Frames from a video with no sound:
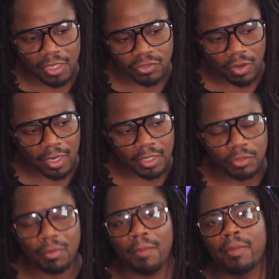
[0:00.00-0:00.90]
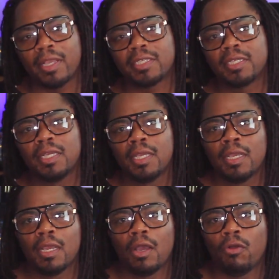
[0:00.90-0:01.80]
I try to do my best
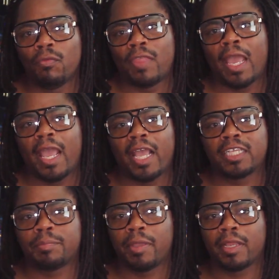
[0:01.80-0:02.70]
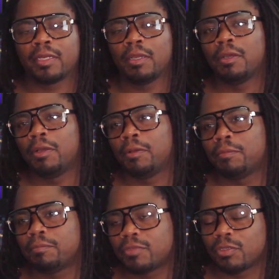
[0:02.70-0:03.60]
on that aspect.
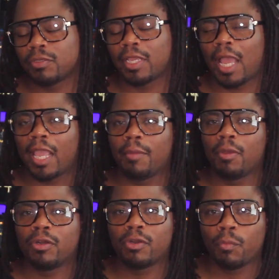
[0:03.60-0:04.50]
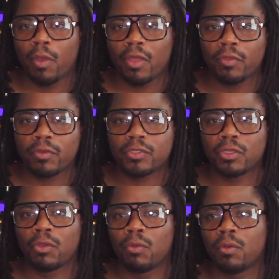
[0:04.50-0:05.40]
Um, so yeah, I am under the weather,
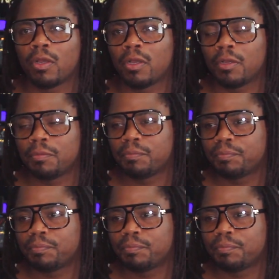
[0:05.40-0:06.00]
so uh,